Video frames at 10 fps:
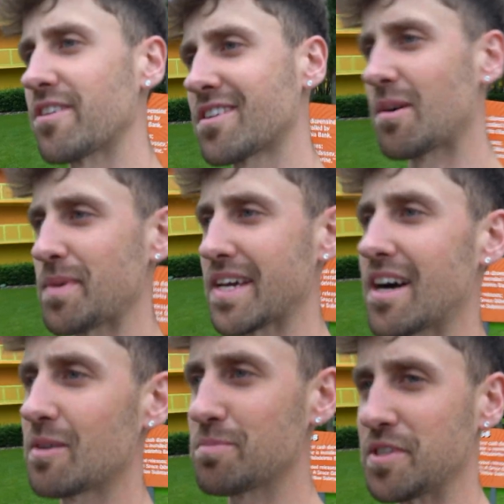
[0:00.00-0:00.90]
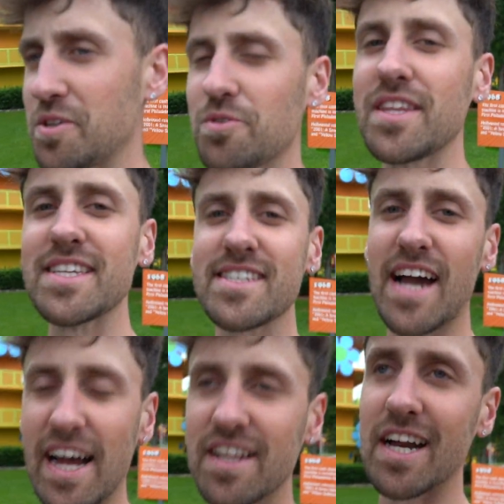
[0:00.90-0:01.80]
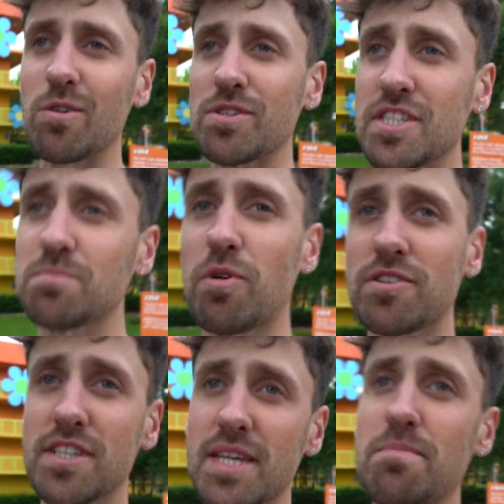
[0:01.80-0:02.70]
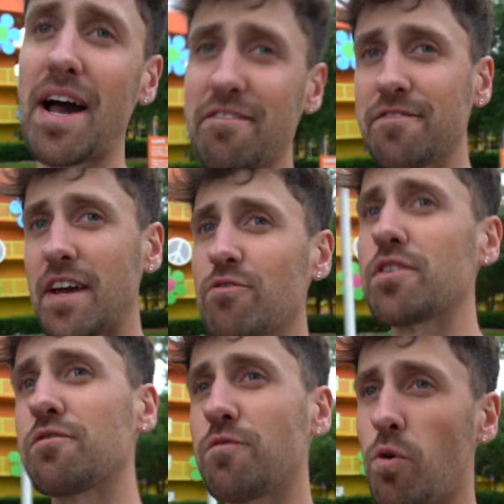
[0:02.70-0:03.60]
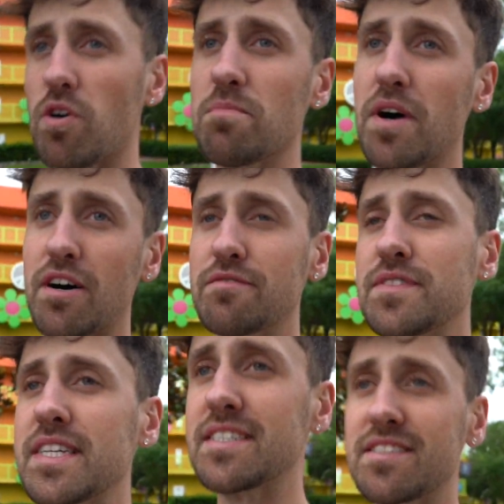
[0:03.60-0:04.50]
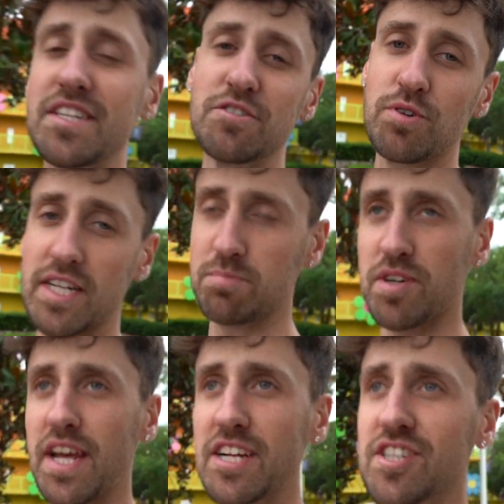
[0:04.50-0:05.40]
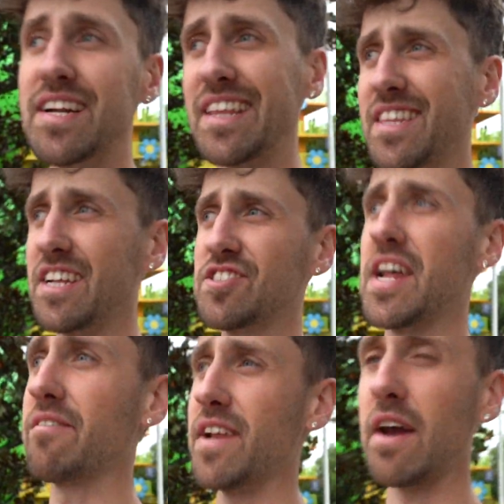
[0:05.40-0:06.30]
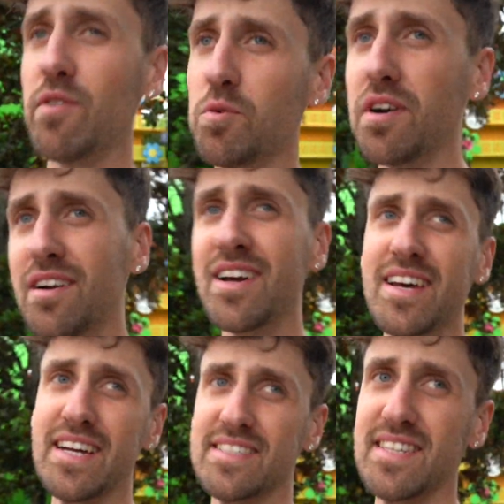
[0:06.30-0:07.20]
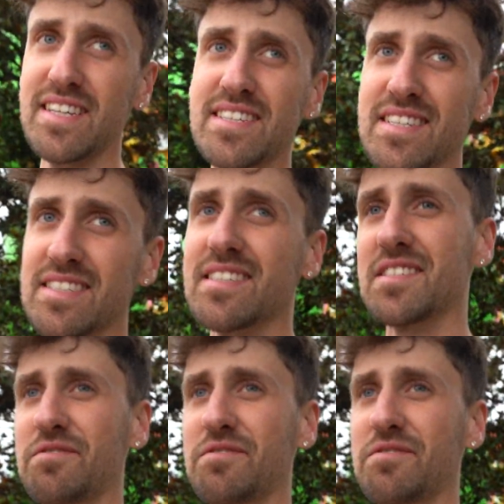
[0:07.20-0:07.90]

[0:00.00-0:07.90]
are coming up to the Skyliner, which is personally my favorite form of Disney transportation. I think they should have it everywhere. It's the easiest, it's the